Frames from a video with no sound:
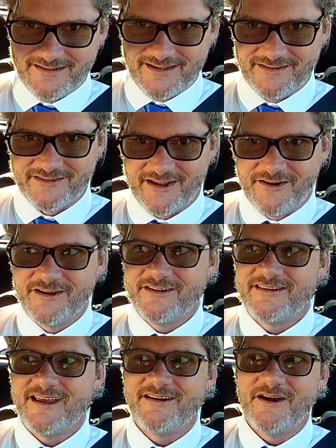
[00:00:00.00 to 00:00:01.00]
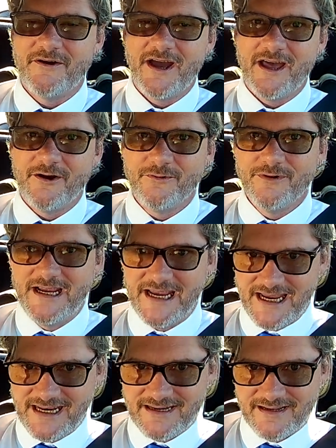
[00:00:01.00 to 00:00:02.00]
As long as they know how to
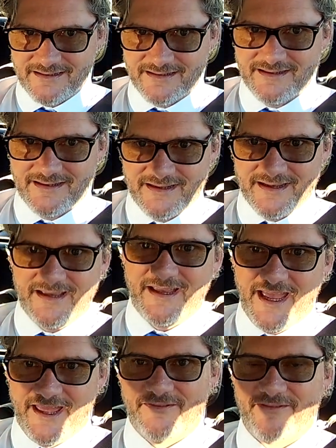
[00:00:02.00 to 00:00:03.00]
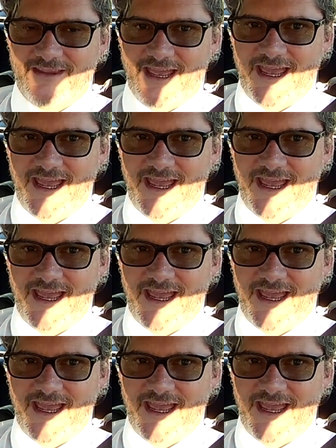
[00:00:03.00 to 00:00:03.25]
read and